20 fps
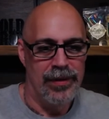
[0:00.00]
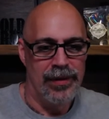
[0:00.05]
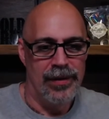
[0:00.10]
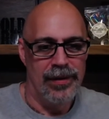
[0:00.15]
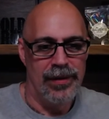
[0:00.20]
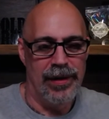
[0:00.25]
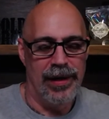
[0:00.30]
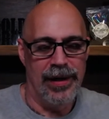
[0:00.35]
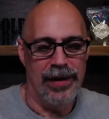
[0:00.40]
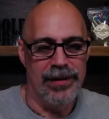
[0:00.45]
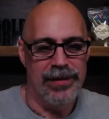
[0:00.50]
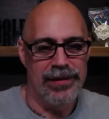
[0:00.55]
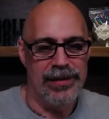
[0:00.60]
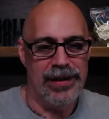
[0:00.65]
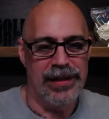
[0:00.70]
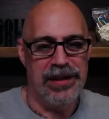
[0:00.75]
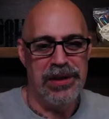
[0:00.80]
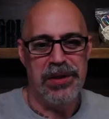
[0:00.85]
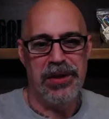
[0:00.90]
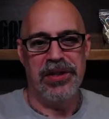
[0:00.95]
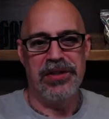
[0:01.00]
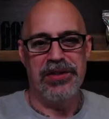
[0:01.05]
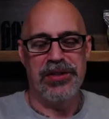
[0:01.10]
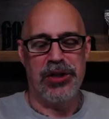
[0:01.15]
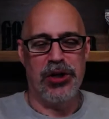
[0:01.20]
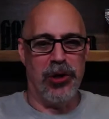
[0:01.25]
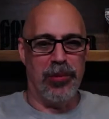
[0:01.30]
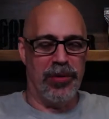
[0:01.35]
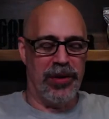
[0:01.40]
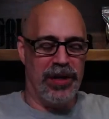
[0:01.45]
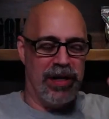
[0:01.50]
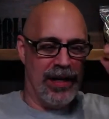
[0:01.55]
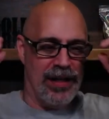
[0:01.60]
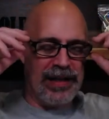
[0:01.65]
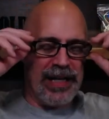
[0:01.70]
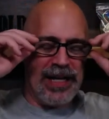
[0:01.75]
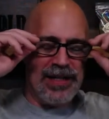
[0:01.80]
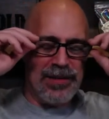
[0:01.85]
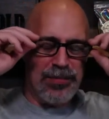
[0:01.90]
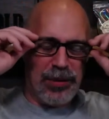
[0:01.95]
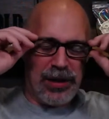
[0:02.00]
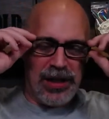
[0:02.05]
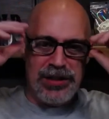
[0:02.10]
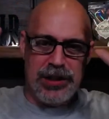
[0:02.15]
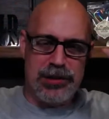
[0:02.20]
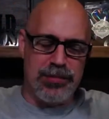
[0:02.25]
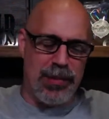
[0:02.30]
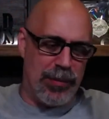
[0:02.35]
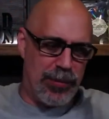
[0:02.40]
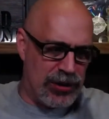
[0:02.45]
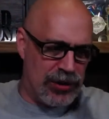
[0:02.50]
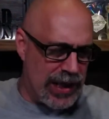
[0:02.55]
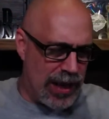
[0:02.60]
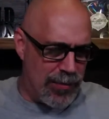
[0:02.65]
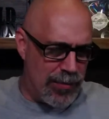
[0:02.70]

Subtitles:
There, see? There's the goal there. In case, because it's my birthday,